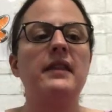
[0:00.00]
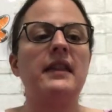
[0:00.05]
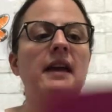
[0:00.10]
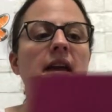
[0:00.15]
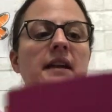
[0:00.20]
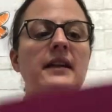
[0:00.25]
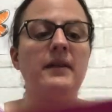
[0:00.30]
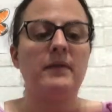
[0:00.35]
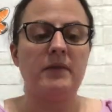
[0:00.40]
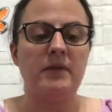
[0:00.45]

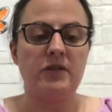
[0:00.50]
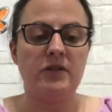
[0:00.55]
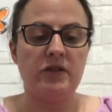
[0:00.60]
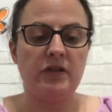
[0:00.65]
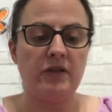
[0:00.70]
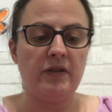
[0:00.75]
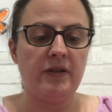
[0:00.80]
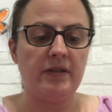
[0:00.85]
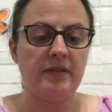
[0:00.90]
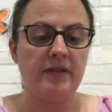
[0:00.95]
then I'm going to
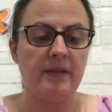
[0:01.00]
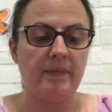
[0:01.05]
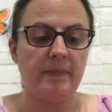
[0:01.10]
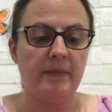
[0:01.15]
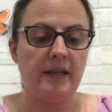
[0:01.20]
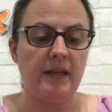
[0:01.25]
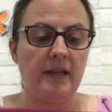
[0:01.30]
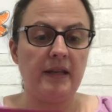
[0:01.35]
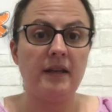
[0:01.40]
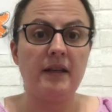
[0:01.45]
show you
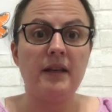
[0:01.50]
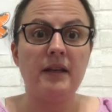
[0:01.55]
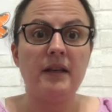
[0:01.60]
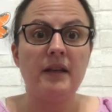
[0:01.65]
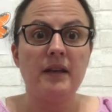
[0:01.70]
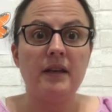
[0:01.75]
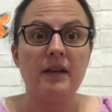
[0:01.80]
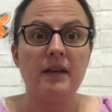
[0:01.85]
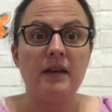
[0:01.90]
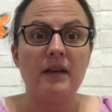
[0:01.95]
something.
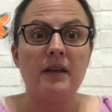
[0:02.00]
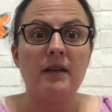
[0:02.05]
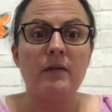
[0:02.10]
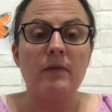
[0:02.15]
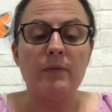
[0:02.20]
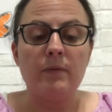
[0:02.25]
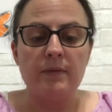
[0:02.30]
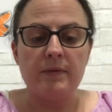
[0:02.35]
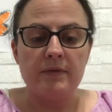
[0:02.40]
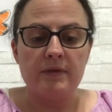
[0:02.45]

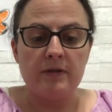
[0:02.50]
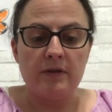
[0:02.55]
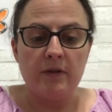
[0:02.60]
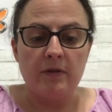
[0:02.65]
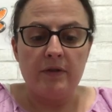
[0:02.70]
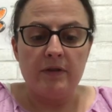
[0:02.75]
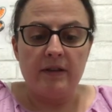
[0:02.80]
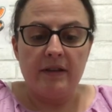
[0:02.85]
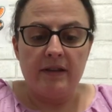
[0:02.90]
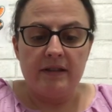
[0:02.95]

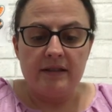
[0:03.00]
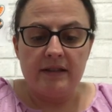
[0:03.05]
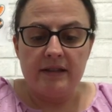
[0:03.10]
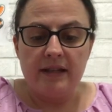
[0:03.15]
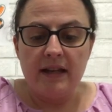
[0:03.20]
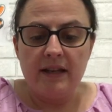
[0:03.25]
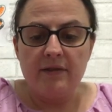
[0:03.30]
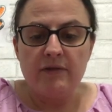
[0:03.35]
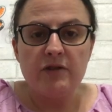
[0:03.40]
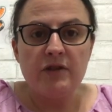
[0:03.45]
So
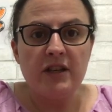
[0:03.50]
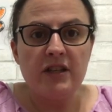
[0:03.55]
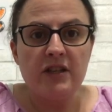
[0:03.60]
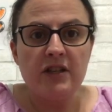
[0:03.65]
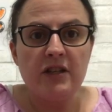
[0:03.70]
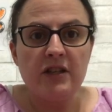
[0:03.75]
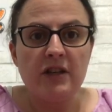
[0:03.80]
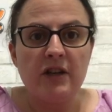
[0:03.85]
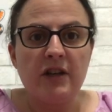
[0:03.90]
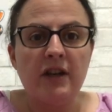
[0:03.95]
instead of
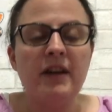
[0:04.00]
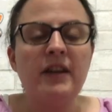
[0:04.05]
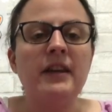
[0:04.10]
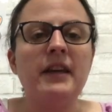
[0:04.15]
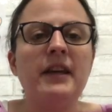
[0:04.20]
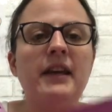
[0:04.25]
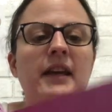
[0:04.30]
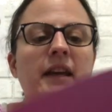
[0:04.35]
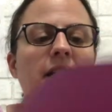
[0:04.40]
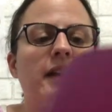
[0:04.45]
tracing your
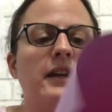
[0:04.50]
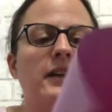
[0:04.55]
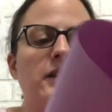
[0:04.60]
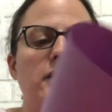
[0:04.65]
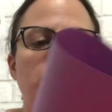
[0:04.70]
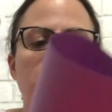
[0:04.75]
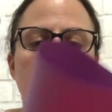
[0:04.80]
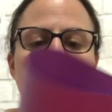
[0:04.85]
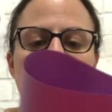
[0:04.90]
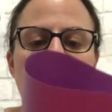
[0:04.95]
other
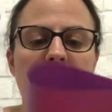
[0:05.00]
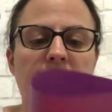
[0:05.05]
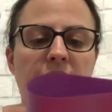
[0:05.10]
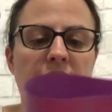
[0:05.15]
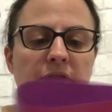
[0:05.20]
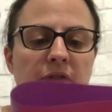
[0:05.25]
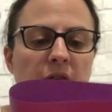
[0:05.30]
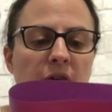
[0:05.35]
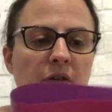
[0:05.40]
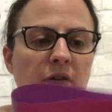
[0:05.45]
hand, you could
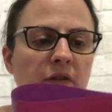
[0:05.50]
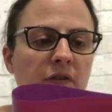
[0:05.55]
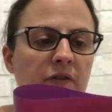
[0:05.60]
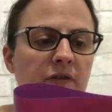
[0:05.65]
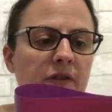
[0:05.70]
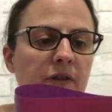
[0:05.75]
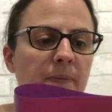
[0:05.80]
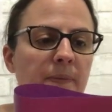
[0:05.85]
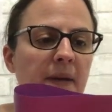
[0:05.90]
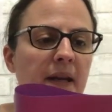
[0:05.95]

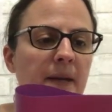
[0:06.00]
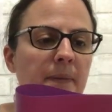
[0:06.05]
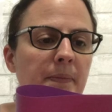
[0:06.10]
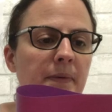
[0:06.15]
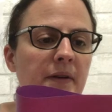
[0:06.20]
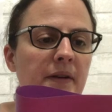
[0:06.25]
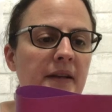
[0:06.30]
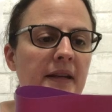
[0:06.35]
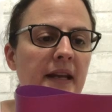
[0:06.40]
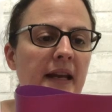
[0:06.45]
fold your
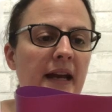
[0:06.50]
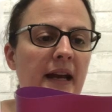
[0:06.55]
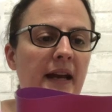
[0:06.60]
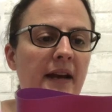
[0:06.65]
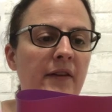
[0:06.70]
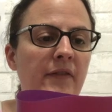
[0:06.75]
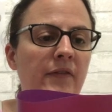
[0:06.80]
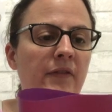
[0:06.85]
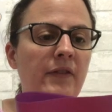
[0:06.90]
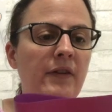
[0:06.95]
paper in
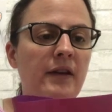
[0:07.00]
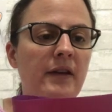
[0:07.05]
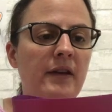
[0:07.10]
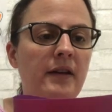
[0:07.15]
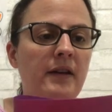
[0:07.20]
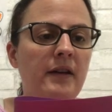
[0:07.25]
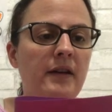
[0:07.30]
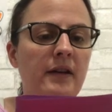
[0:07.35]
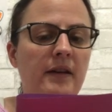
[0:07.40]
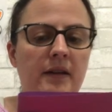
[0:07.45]
half,
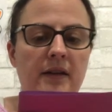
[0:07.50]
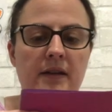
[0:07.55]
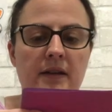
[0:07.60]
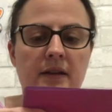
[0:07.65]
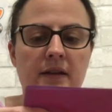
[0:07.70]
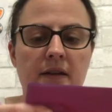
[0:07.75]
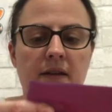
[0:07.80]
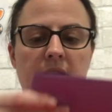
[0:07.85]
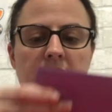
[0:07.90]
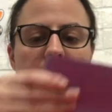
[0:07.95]

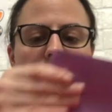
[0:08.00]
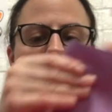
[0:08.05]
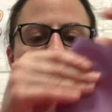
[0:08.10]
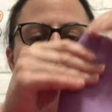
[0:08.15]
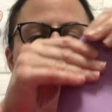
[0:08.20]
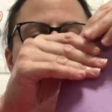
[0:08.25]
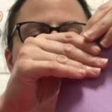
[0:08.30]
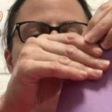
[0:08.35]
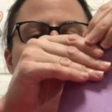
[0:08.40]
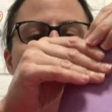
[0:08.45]

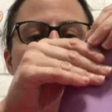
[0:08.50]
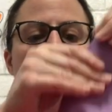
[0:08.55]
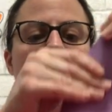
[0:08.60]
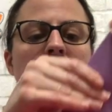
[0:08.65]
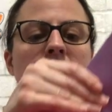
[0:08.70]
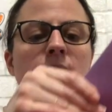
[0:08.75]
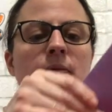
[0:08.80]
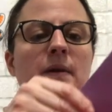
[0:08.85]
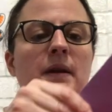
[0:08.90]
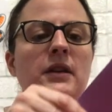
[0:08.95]
and then
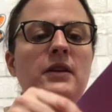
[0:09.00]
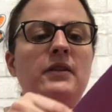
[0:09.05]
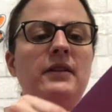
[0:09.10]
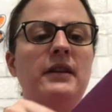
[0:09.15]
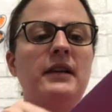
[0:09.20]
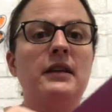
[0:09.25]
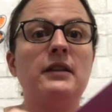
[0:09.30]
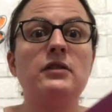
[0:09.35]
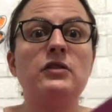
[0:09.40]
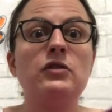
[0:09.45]
this way you'll
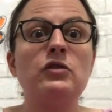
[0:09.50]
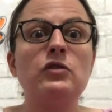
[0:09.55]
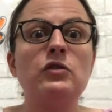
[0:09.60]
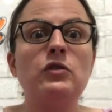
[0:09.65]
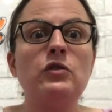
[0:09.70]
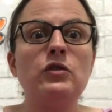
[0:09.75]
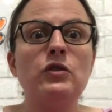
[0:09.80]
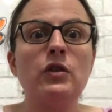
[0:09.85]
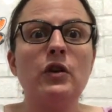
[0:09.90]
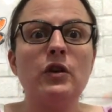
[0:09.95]
get
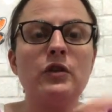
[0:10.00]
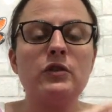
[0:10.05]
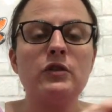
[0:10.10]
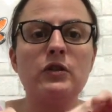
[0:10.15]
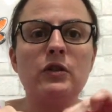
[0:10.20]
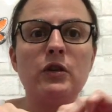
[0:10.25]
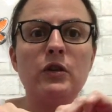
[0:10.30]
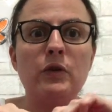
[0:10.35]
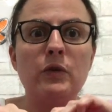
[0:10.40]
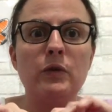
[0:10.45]
your
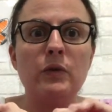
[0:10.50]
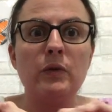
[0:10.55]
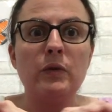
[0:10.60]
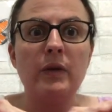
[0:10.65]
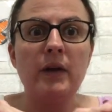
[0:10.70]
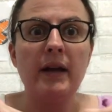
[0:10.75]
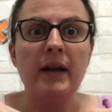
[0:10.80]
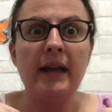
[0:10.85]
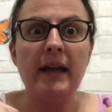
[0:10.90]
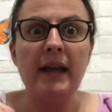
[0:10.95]
two
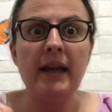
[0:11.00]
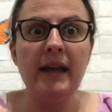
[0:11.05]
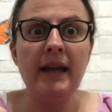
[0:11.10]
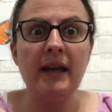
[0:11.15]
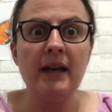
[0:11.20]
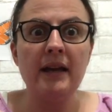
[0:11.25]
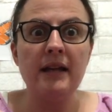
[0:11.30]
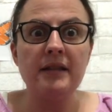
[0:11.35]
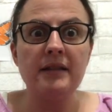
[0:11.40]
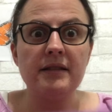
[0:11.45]

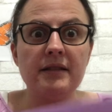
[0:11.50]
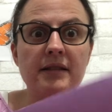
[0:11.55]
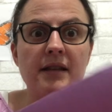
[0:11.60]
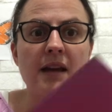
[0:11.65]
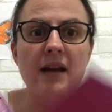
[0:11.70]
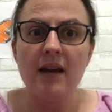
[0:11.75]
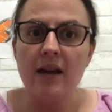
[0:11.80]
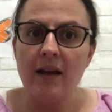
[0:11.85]
hands.